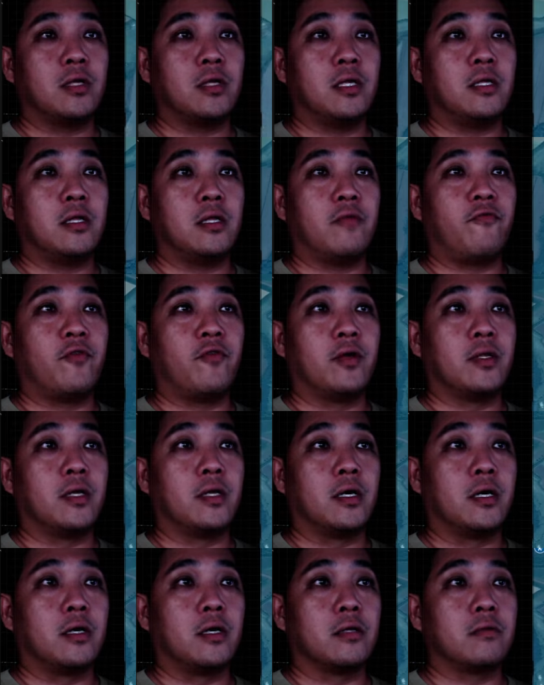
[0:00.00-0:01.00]
different
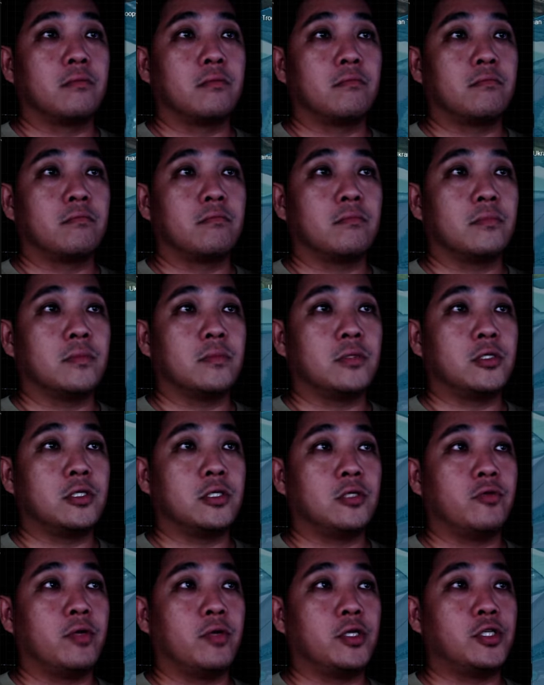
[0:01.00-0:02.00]

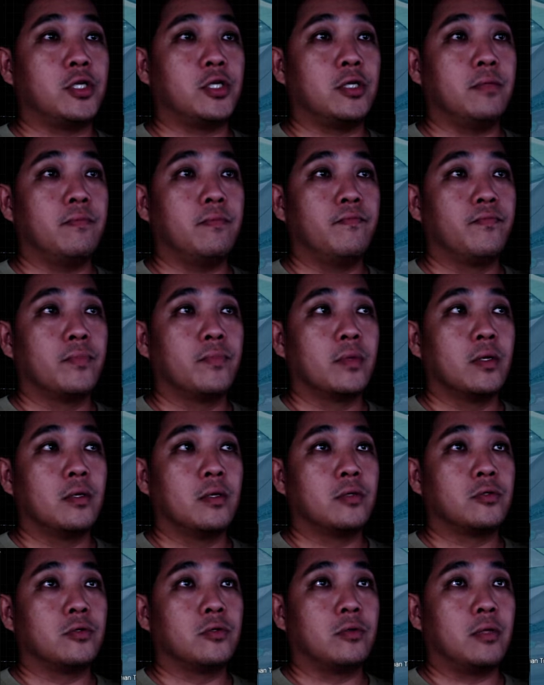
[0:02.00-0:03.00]
situation.
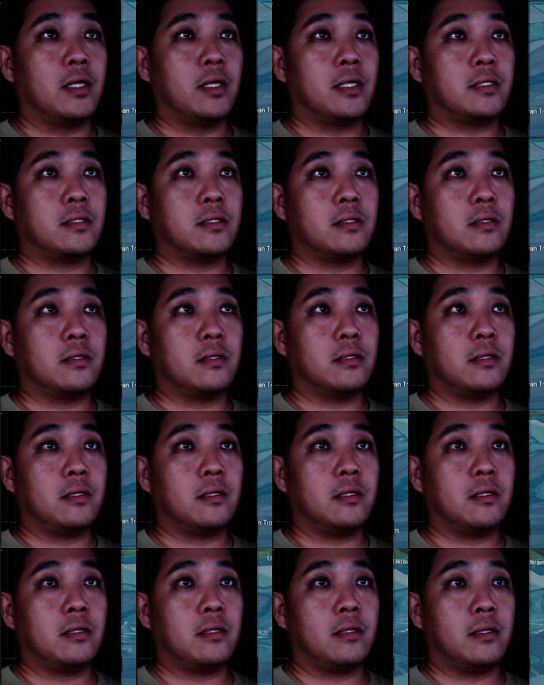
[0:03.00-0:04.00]
So let's
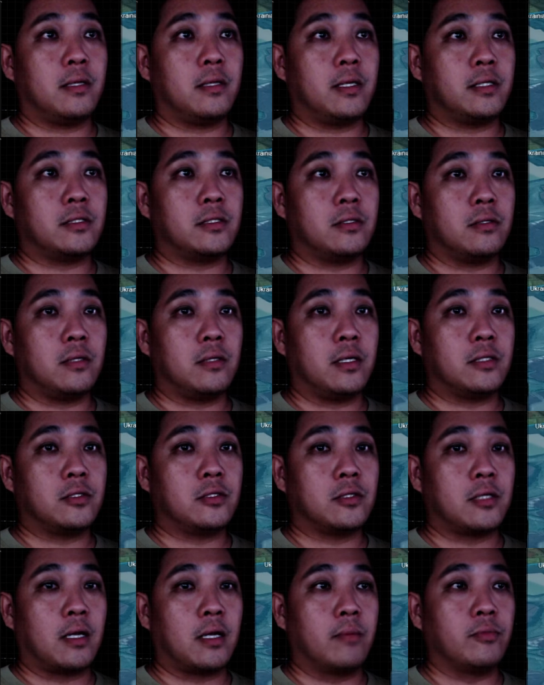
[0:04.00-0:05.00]

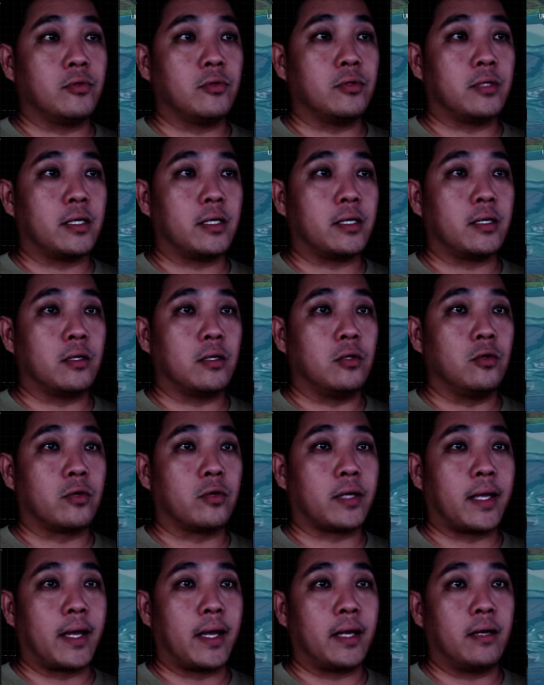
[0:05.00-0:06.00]
come to take a
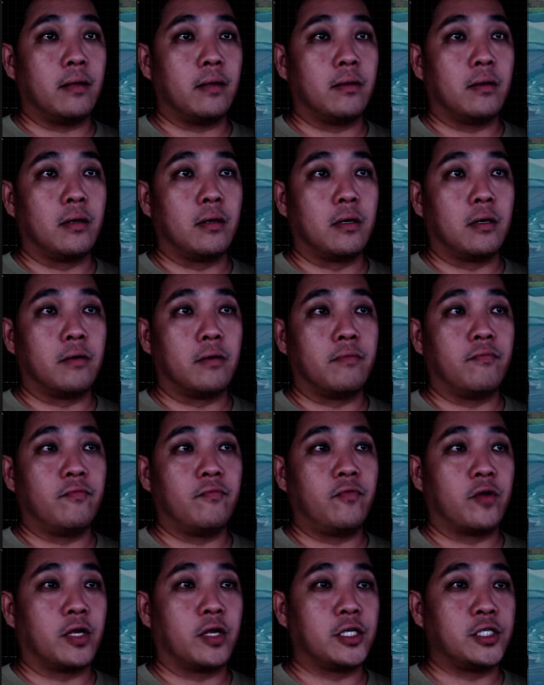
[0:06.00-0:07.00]
look at
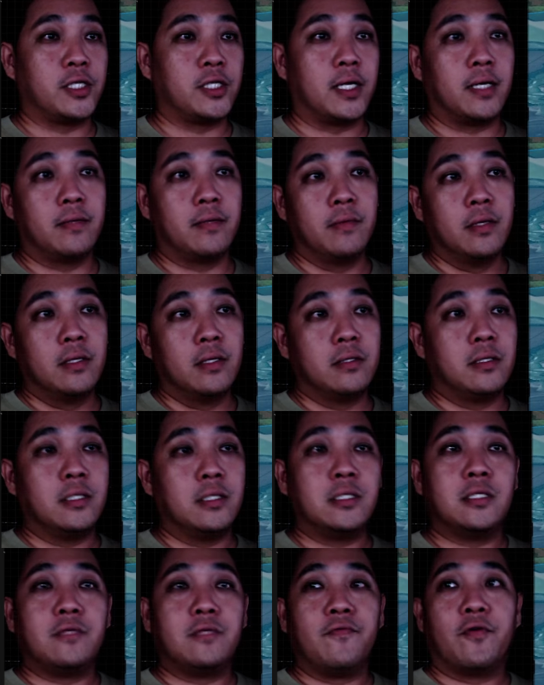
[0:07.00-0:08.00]
Dvorichna. This
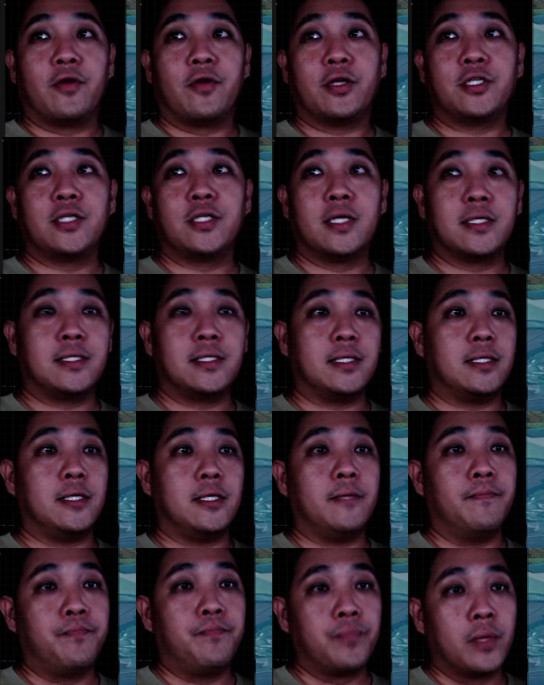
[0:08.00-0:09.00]
is Dvorichna
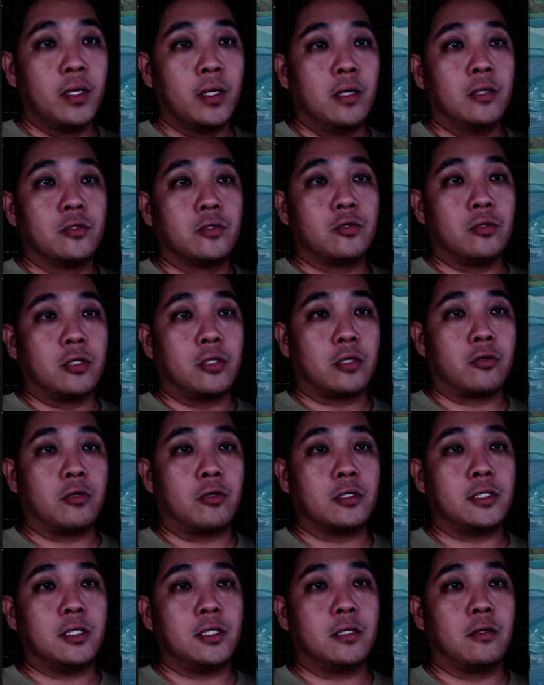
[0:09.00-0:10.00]
city. So the
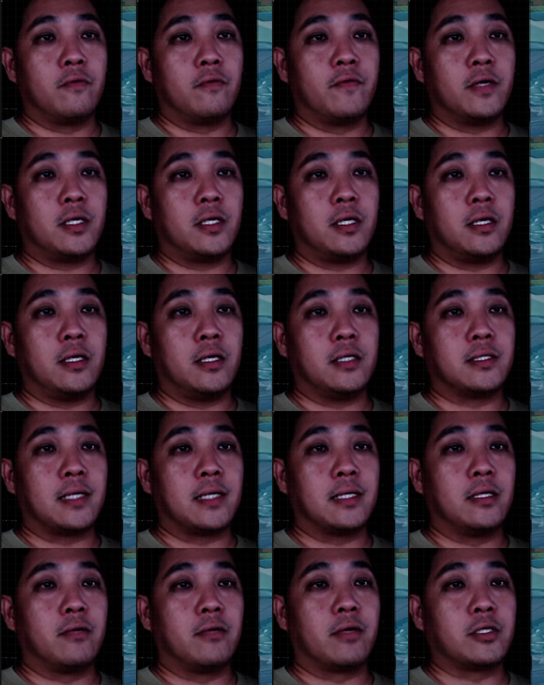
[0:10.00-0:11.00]
crossing over here is
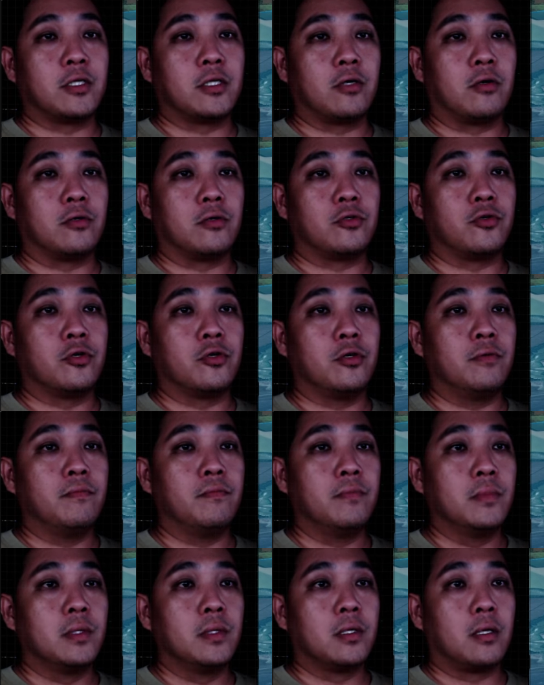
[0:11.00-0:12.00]
under Russian control.
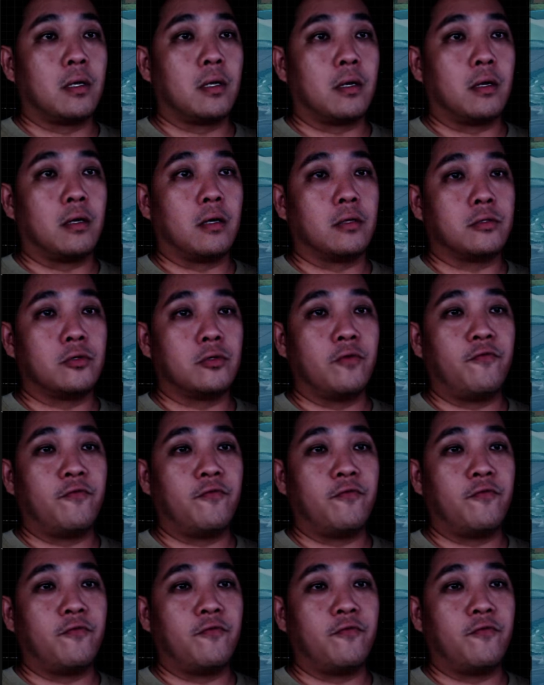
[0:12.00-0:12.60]
So